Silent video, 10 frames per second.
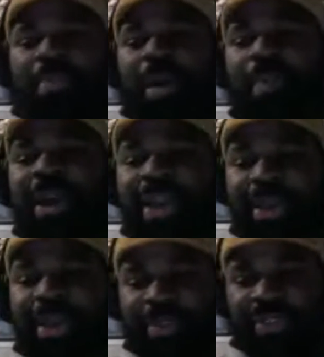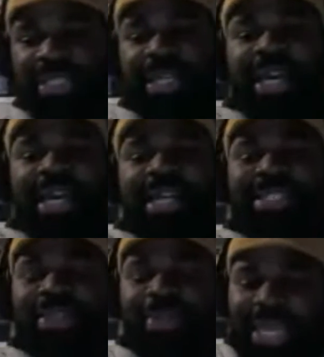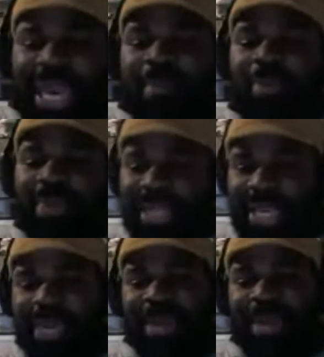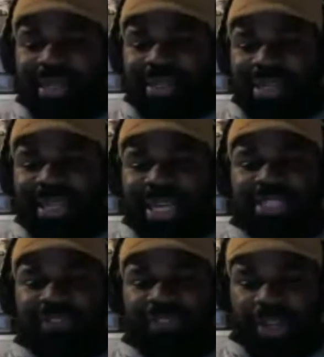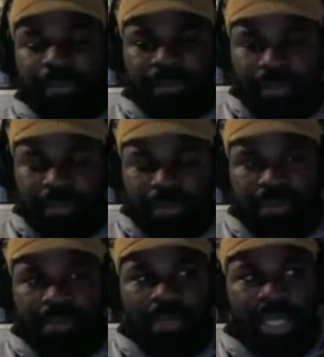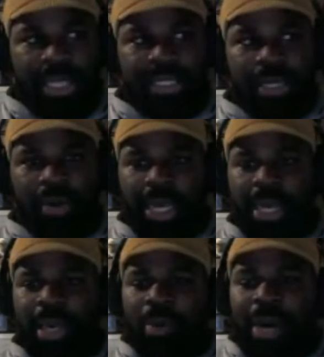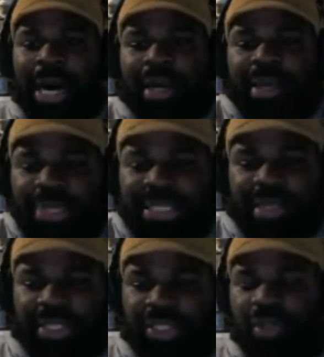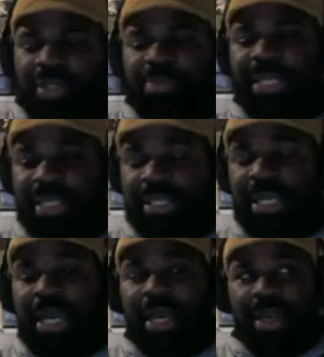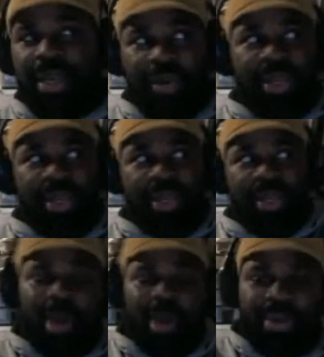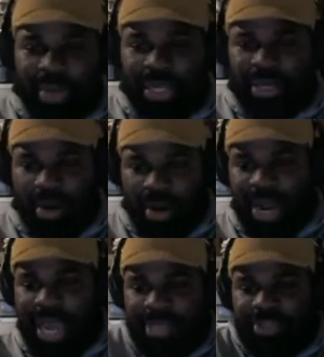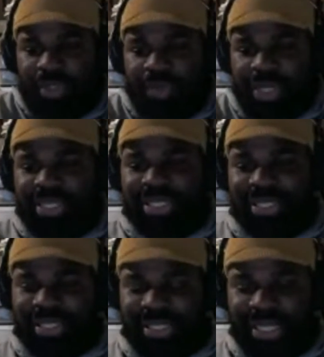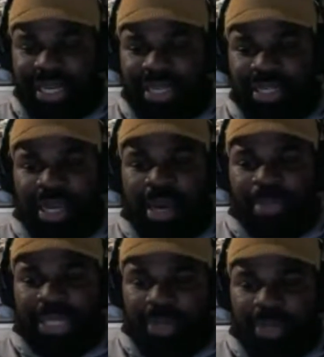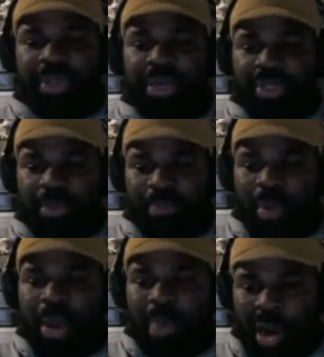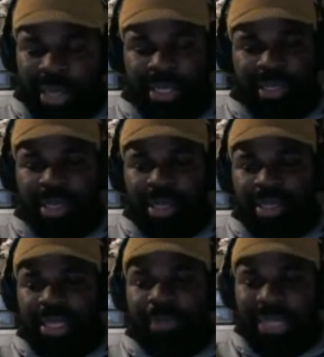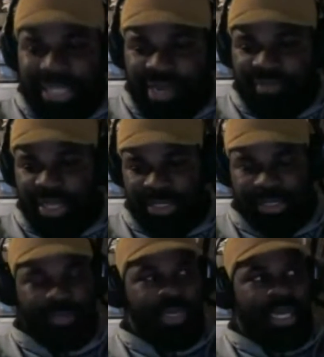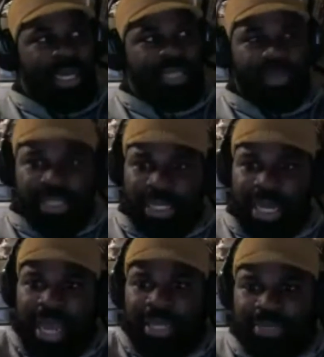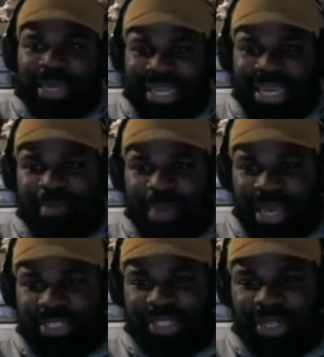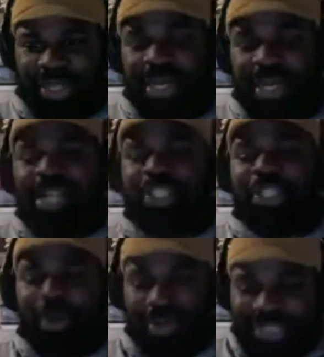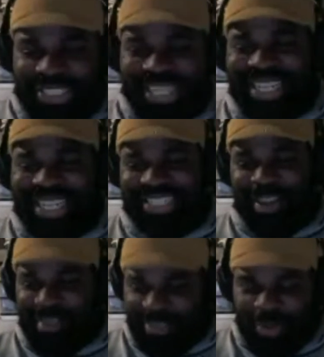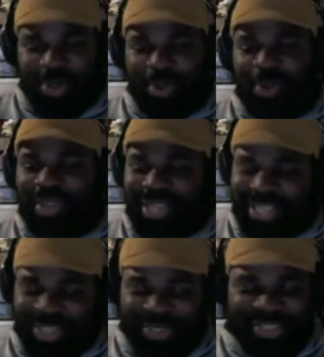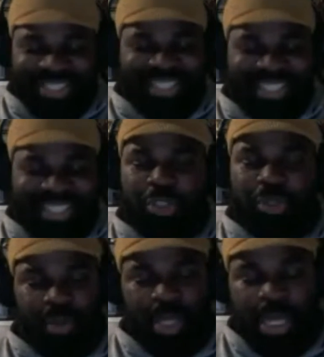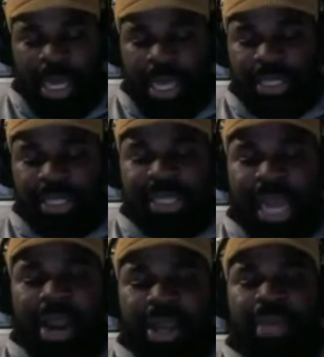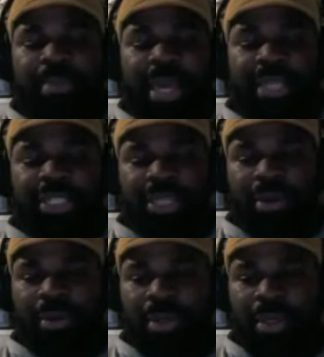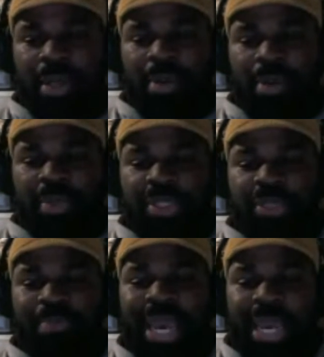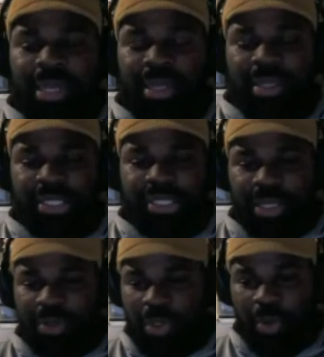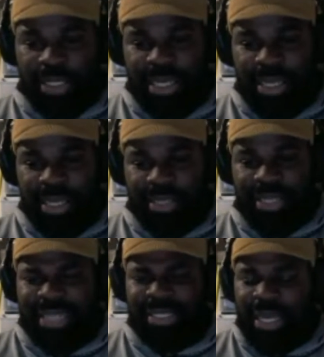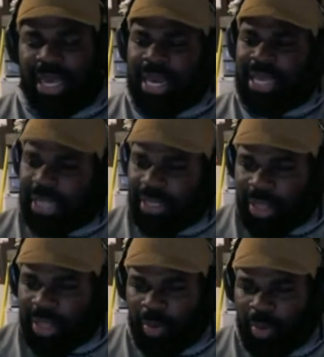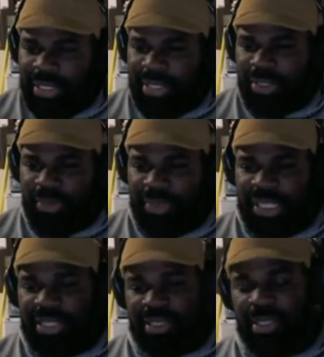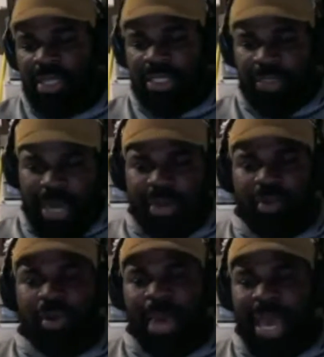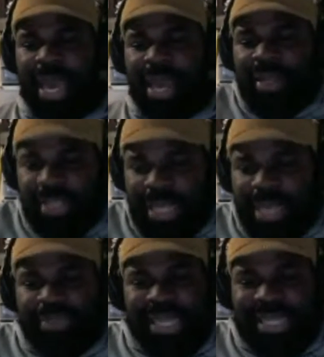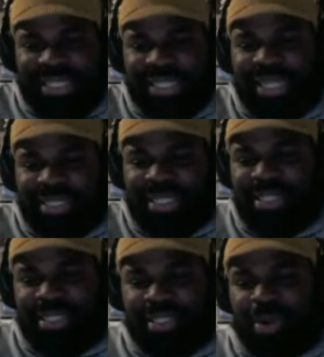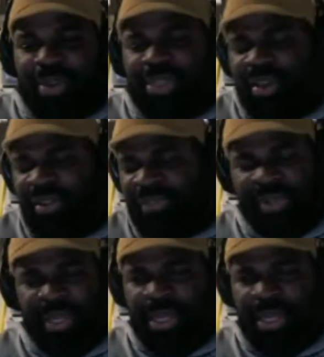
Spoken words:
the Barbarian movies. So they came up with the He-Man collection figure. And they said, okay, well, how can we sell these toys? Because Conan the Barbarian was rated R, right? So kids couldn't see it, but they knew there was a boy market that would love this. So they said, hey, let's make the He-Man show. So check this out. If you Google it, you'll see it's true. The entire He-Man show was made to sell toys. That's it. And I think they only did 2 seasons. So when I go in my head, it looked like it was like 6 seasons worth of